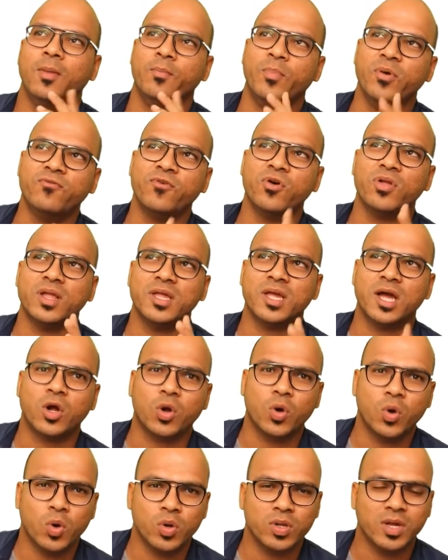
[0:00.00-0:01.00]
Before running a
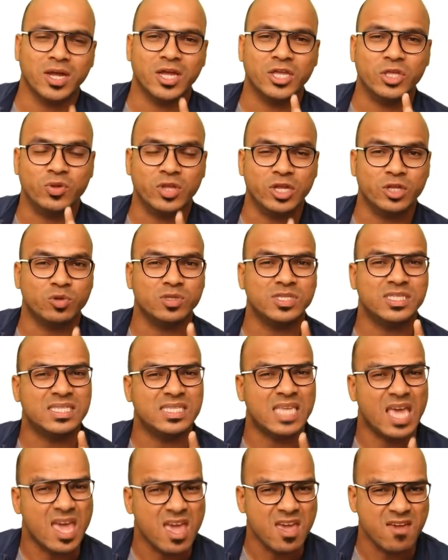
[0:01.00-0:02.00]
code, you need to
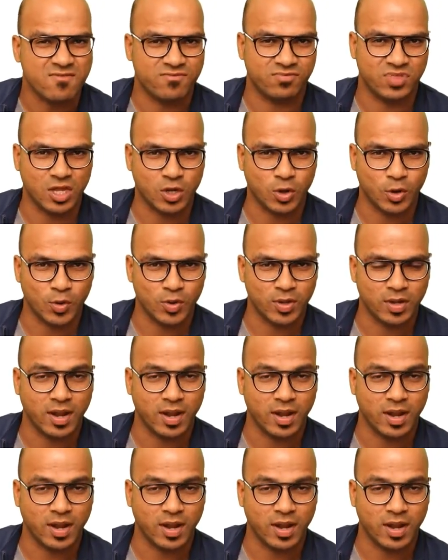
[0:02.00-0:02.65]
save the code.